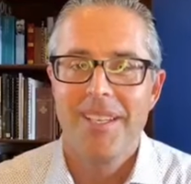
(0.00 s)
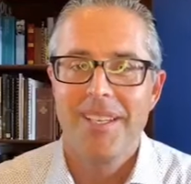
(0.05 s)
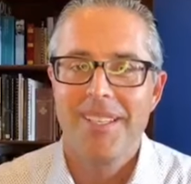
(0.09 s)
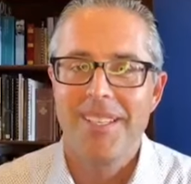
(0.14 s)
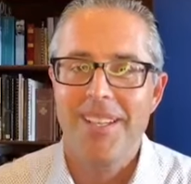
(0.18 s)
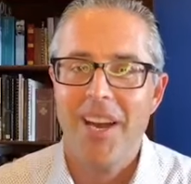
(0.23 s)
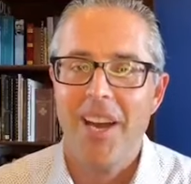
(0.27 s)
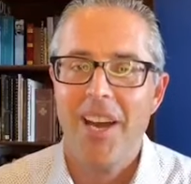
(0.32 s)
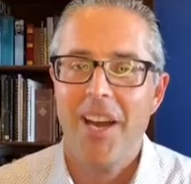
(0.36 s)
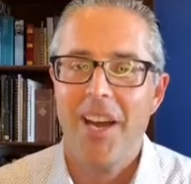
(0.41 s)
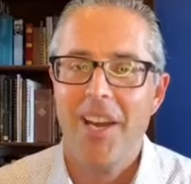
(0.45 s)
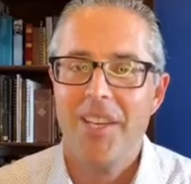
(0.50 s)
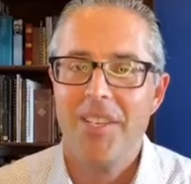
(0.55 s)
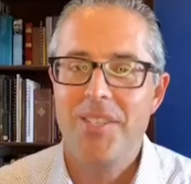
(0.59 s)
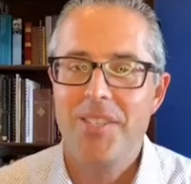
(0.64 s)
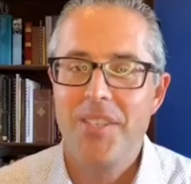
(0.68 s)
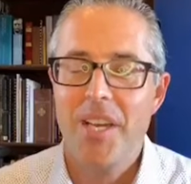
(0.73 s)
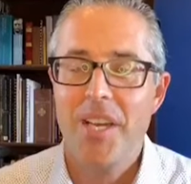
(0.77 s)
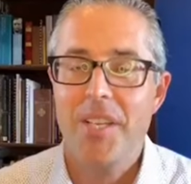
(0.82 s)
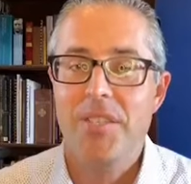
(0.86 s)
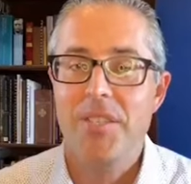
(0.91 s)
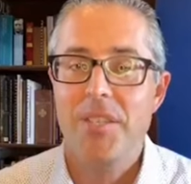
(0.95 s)
God
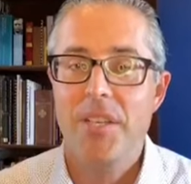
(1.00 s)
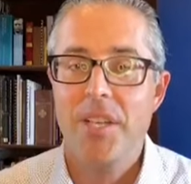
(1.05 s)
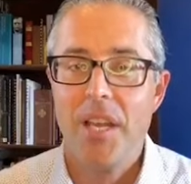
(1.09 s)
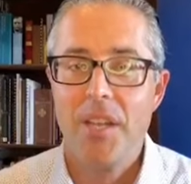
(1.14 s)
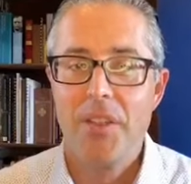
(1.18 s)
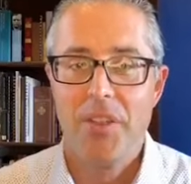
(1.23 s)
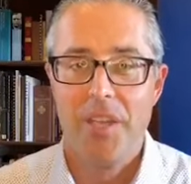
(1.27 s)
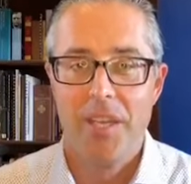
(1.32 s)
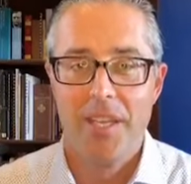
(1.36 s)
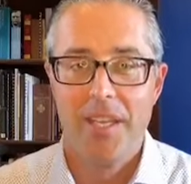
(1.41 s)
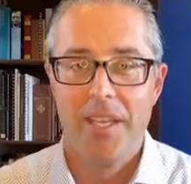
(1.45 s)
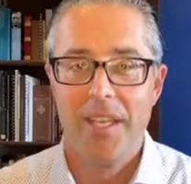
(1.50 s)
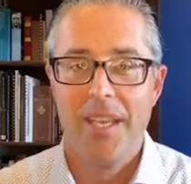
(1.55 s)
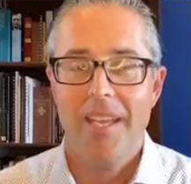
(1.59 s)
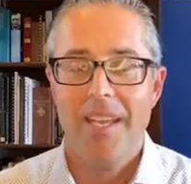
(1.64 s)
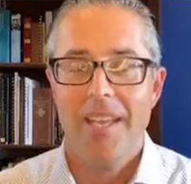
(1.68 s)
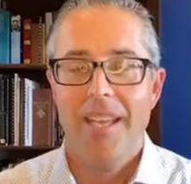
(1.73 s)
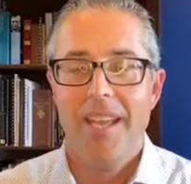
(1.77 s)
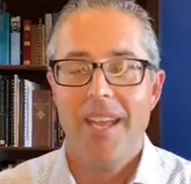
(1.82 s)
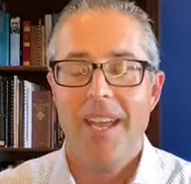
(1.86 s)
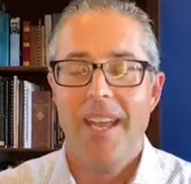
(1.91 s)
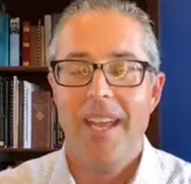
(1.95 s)
does nothing
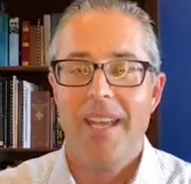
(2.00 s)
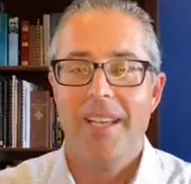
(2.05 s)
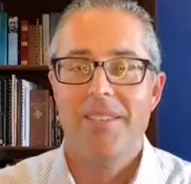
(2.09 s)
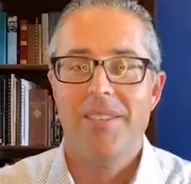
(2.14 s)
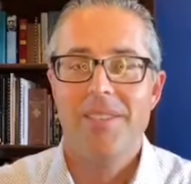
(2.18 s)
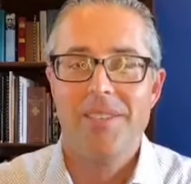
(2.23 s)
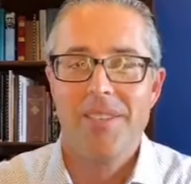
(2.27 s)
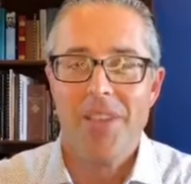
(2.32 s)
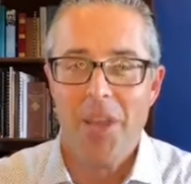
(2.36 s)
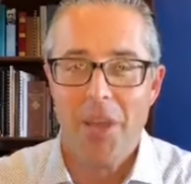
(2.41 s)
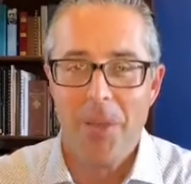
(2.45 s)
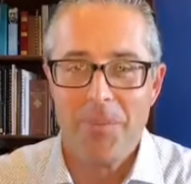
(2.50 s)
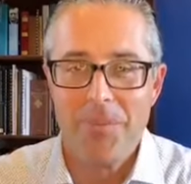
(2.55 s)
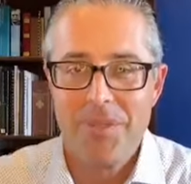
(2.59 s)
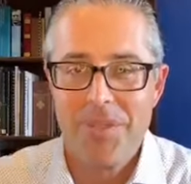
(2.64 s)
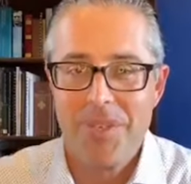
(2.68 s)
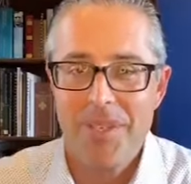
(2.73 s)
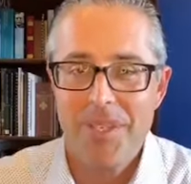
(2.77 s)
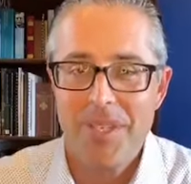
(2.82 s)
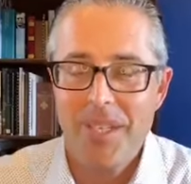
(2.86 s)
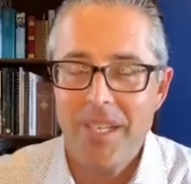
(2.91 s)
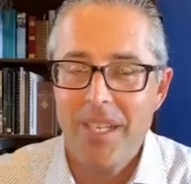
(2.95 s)

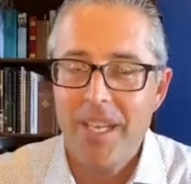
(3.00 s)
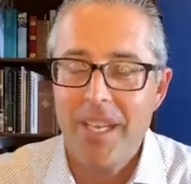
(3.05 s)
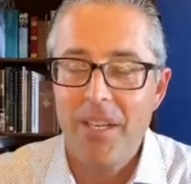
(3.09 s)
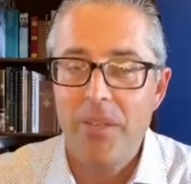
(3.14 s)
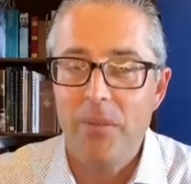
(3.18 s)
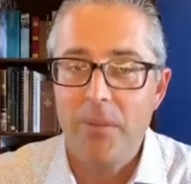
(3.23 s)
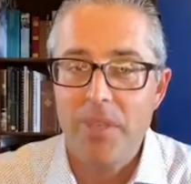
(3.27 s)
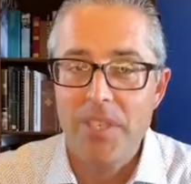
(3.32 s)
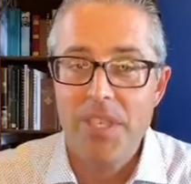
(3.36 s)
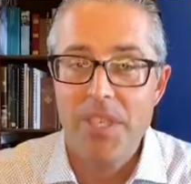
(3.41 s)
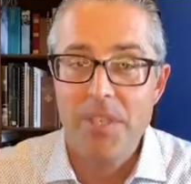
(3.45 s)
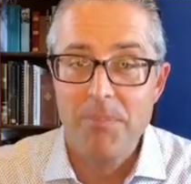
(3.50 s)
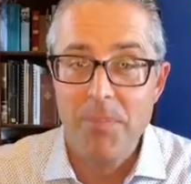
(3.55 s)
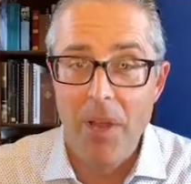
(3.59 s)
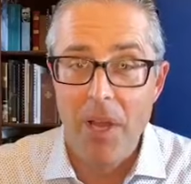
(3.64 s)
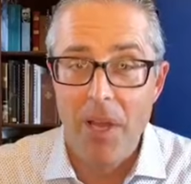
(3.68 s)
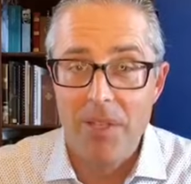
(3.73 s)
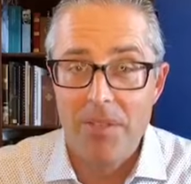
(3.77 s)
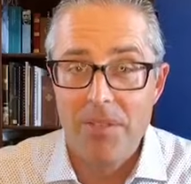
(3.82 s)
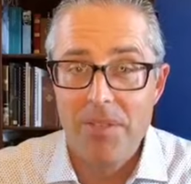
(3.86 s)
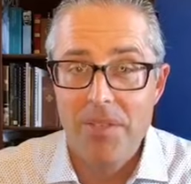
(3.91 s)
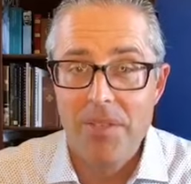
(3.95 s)
Accept in
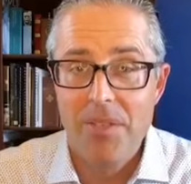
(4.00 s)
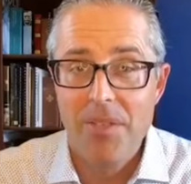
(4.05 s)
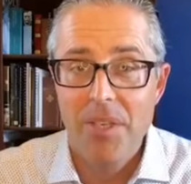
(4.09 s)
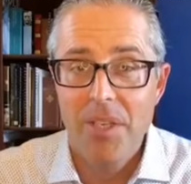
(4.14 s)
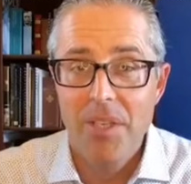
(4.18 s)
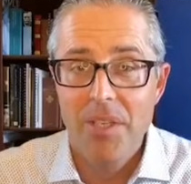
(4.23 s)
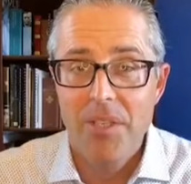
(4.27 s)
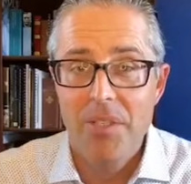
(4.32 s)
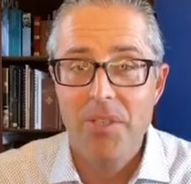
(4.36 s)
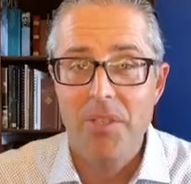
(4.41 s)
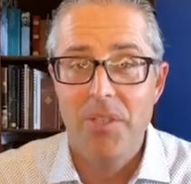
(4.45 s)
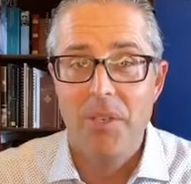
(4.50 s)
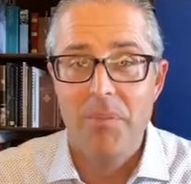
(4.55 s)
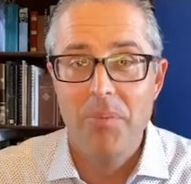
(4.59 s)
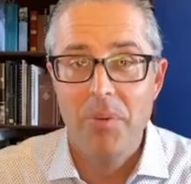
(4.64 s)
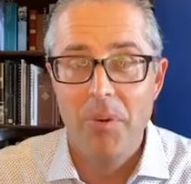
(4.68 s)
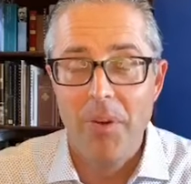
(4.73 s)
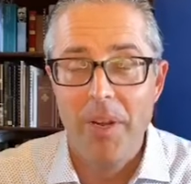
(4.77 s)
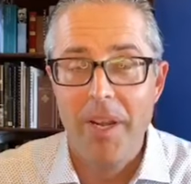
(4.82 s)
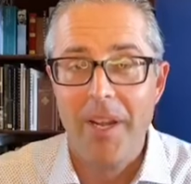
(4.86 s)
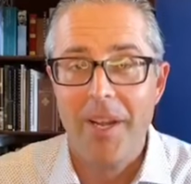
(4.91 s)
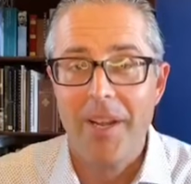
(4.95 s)
response to a
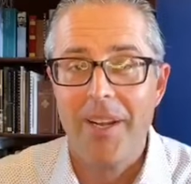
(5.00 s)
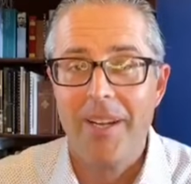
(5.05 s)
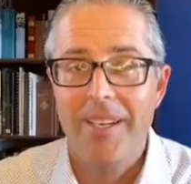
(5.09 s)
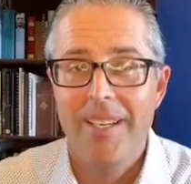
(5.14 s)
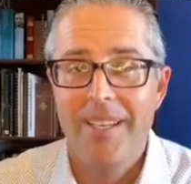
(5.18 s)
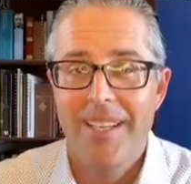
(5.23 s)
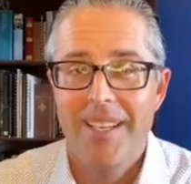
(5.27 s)
prayer.